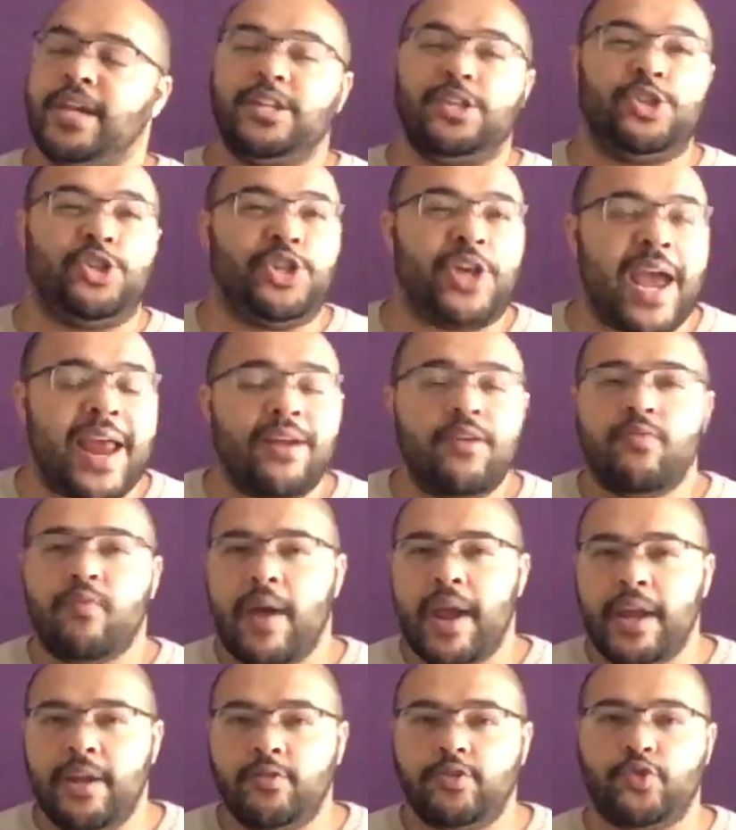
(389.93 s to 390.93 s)

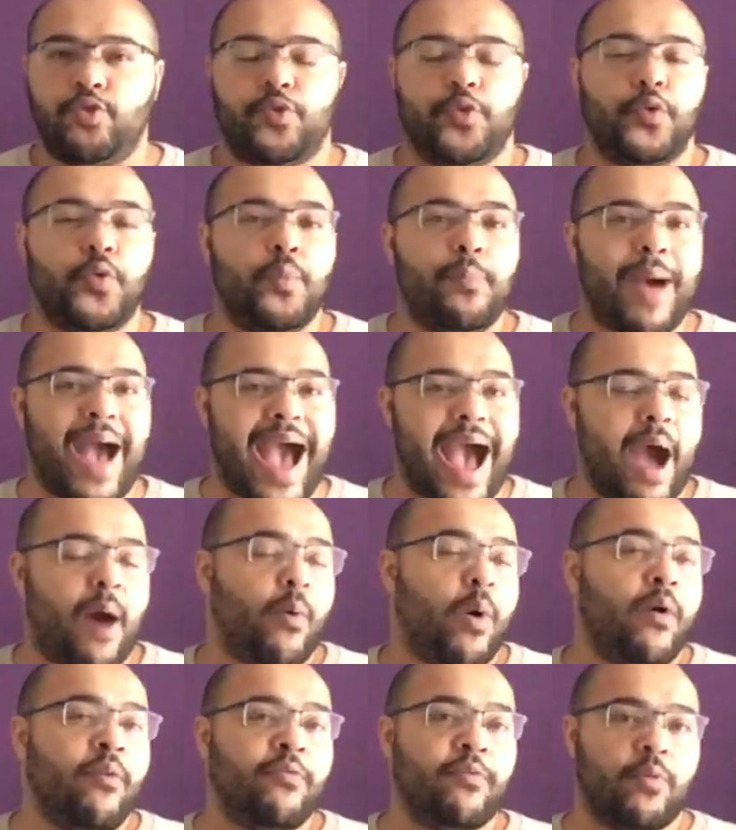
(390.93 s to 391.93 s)
generate true
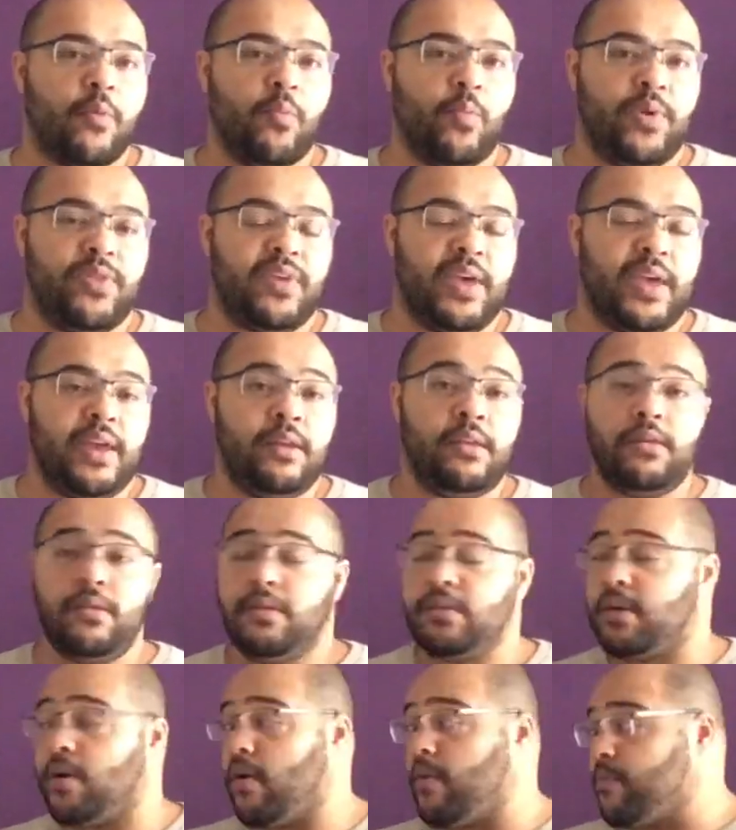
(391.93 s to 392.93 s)
power from within
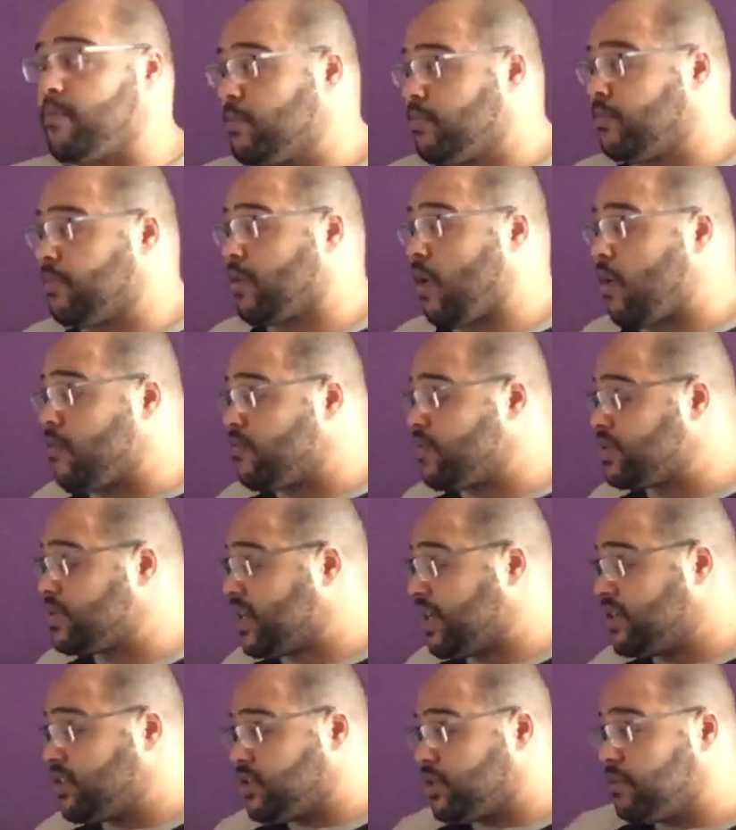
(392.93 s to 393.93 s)
the
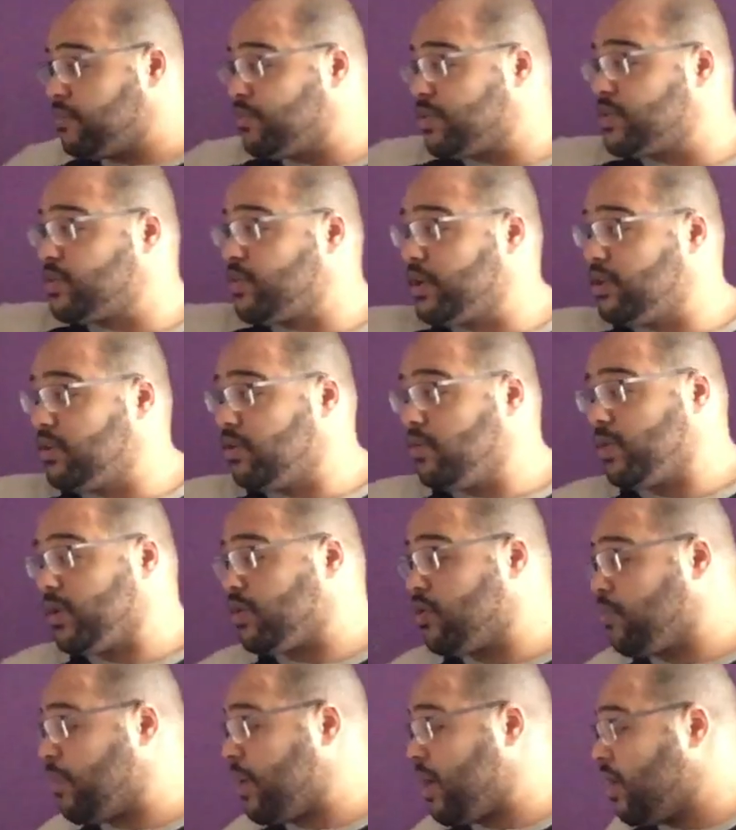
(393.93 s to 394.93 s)
conversation between you and
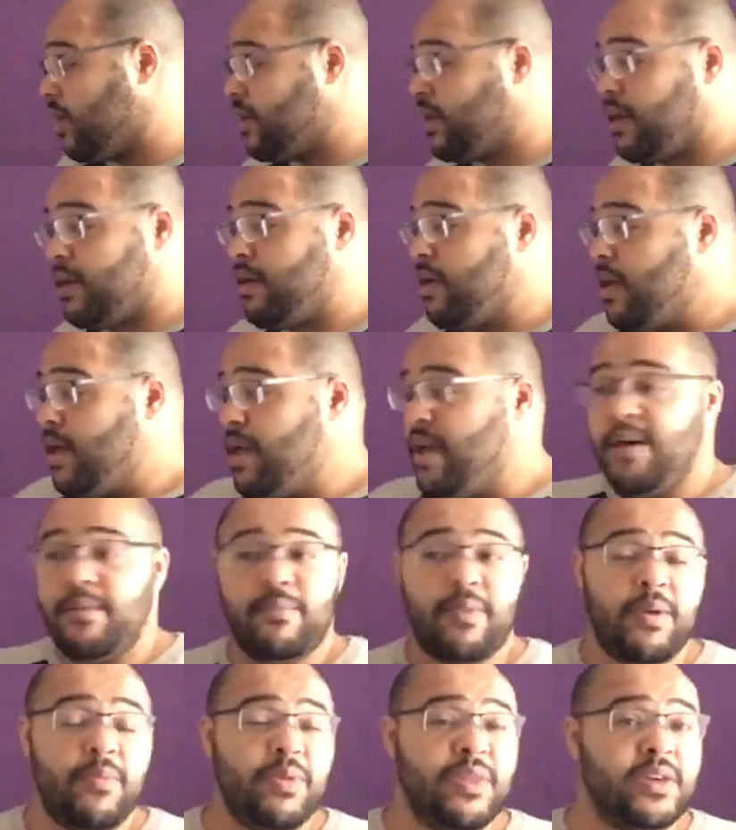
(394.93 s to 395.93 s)
your partner,
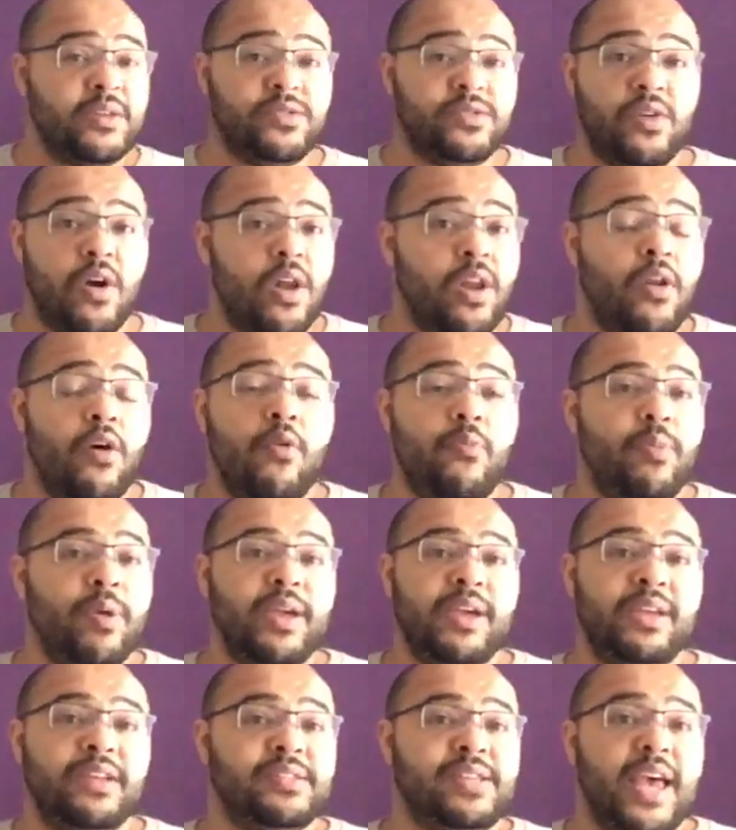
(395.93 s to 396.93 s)
maybe there's not a lot
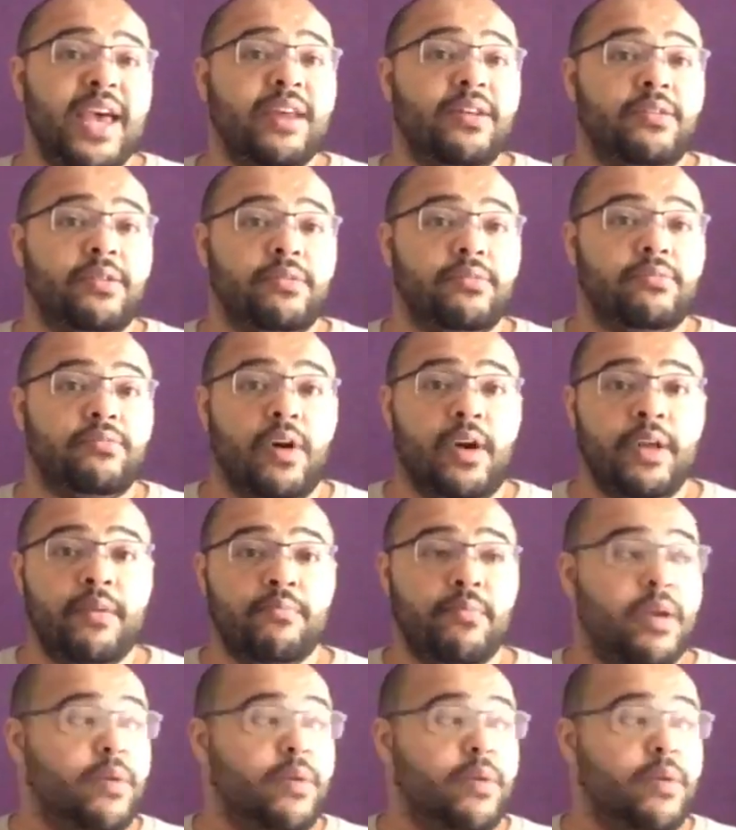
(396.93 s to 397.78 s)
being said, right?